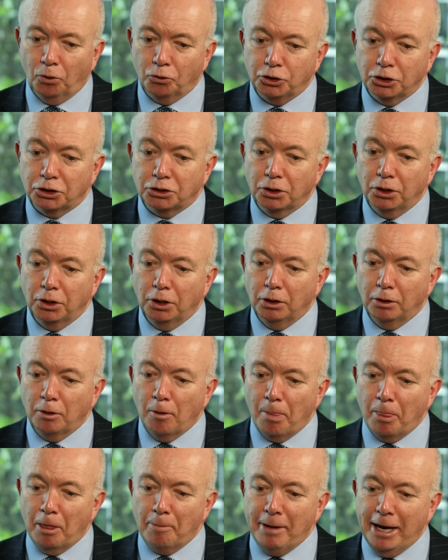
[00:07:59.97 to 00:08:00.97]
just
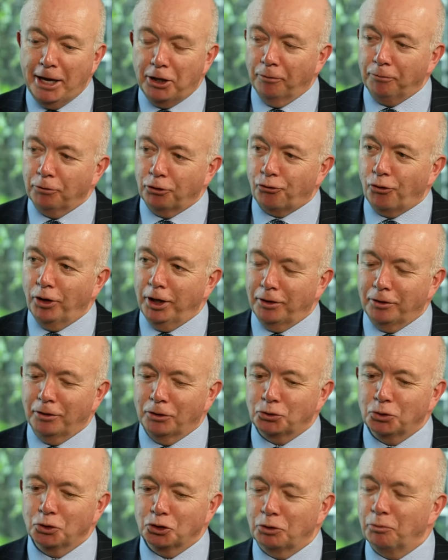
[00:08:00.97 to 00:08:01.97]
the man on the street. And
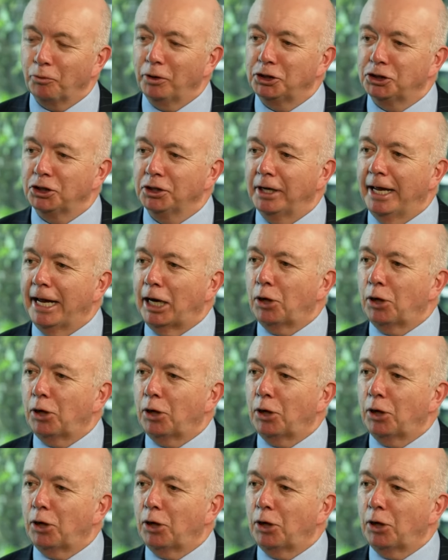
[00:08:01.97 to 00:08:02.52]
I saw some recent